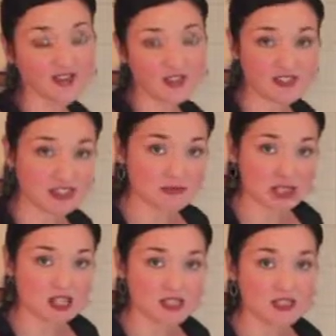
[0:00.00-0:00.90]
to 15
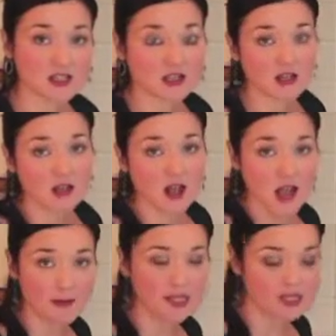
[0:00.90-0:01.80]
minutes.
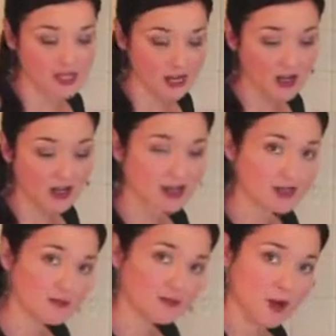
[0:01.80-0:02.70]
I'm going to check on
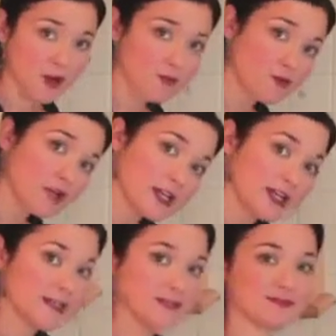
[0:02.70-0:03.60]
it, poke a fork
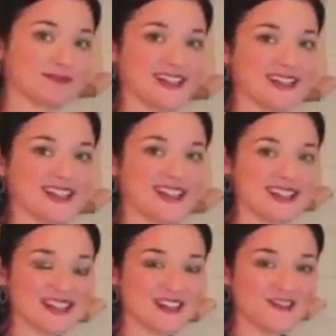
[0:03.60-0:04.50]
in it,
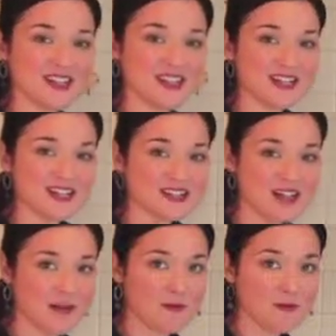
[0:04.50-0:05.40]
see if it is
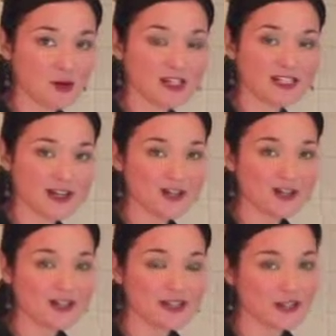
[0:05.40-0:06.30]
fork
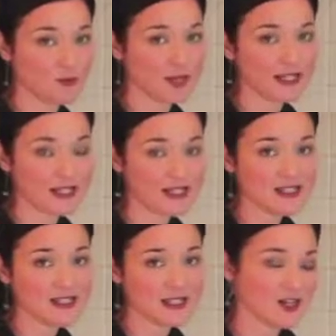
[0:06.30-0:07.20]
tender, and when it
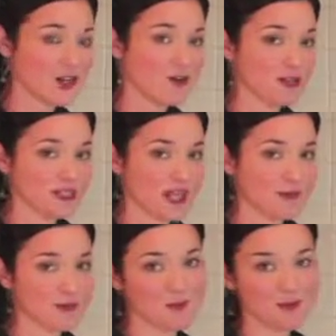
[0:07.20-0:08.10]
is, then I know it's
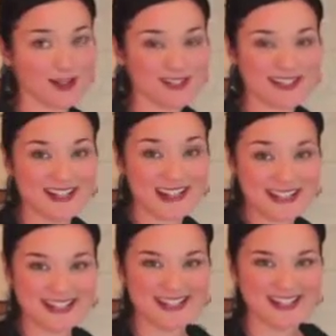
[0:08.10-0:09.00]
time to move on to the
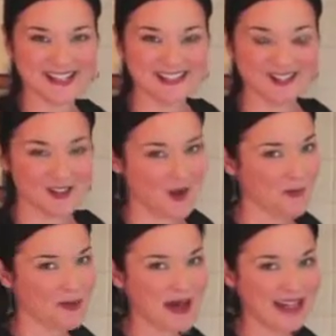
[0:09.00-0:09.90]
next stage. So
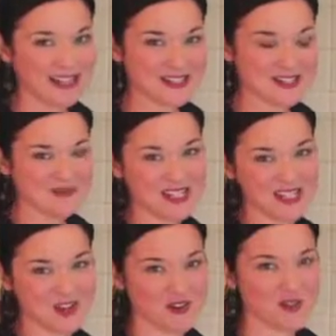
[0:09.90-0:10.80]
I'll be back in just a
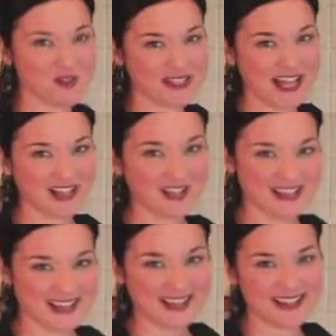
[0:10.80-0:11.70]
minute showing you what that
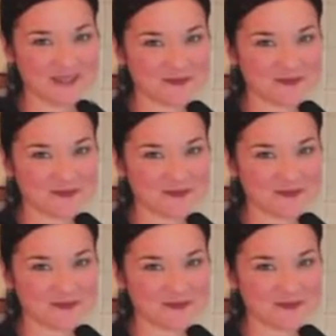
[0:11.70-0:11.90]
looks like.